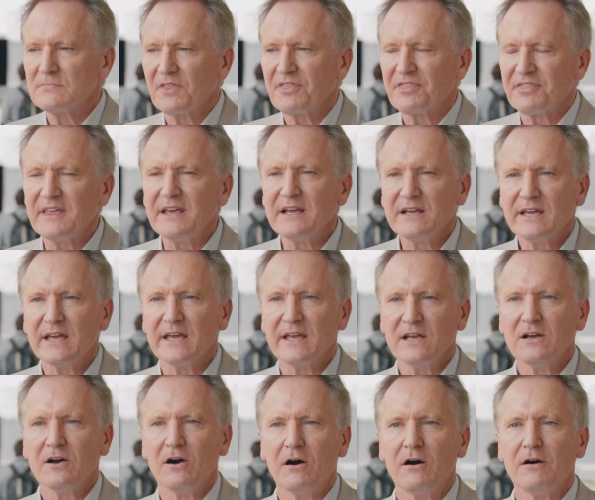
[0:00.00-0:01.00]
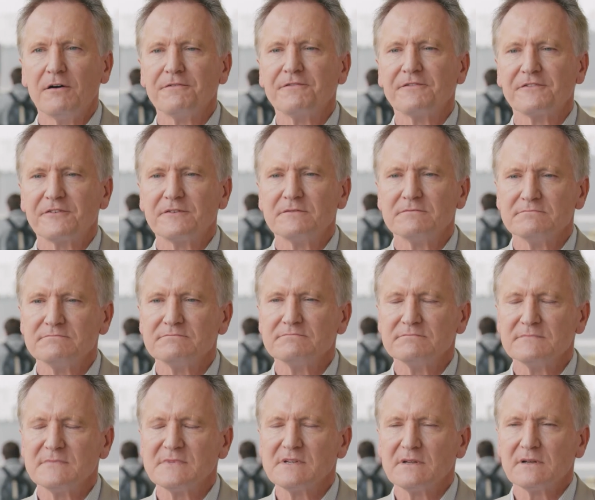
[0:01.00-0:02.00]
thinking of
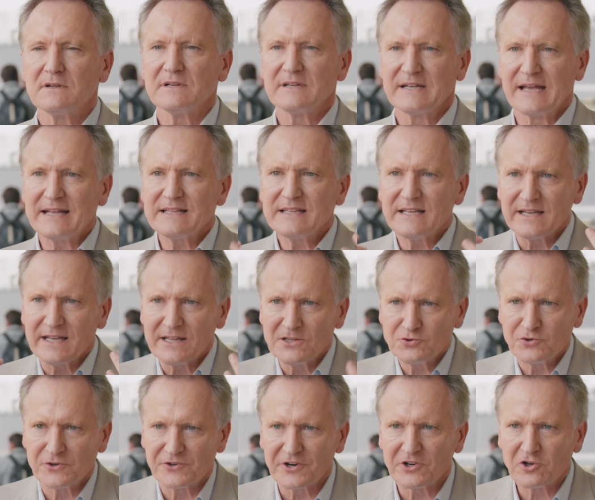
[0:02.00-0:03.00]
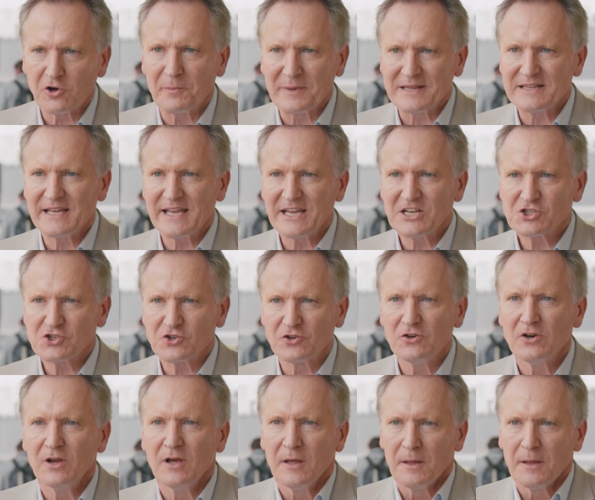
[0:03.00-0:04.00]
getting into a recommendation